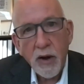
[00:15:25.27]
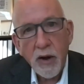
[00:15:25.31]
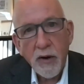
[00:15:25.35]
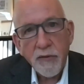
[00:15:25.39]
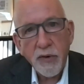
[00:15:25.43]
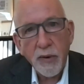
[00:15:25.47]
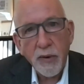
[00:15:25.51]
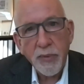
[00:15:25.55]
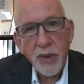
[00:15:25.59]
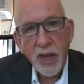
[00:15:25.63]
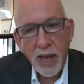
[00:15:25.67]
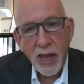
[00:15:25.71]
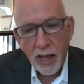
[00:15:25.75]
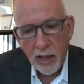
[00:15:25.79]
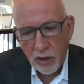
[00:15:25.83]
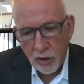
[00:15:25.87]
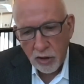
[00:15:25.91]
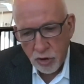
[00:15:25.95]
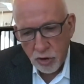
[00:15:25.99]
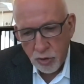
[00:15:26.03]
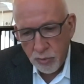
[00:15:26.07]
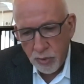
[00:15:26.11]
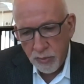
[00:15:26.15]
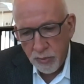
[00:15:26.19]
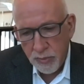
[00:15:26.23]
from the
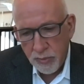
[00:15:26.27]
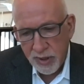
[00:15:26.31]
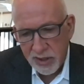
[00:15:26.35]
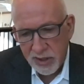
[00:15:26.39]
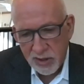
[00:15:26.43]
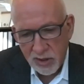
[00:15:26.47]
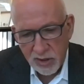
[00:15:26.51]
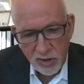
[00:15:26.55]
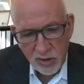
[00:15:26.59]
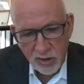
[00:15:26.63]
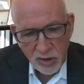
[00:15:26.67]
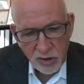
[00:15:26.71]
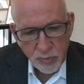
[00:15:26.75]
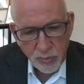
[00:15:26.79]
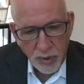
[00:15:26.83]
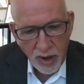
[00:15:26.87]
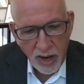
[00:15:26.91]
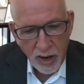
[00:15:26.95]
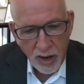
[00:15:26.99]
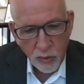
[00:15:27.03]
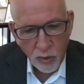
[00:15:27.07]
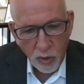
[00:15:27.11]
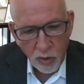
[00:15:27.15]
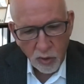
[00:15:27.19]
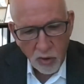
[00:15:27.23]
eligible business's
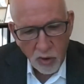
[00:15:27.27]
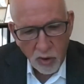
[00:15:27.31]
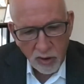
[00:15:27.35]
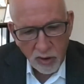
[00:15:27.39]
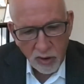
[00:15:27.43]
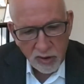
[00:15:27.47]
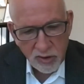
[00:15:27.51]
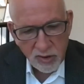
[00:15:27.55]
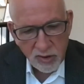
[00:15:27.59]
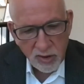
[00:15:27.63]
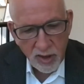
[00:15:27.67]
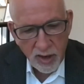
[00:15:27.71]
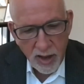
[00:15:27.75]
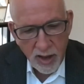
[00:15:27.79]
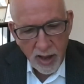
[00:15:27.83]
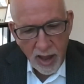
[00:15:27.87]
payroll costs.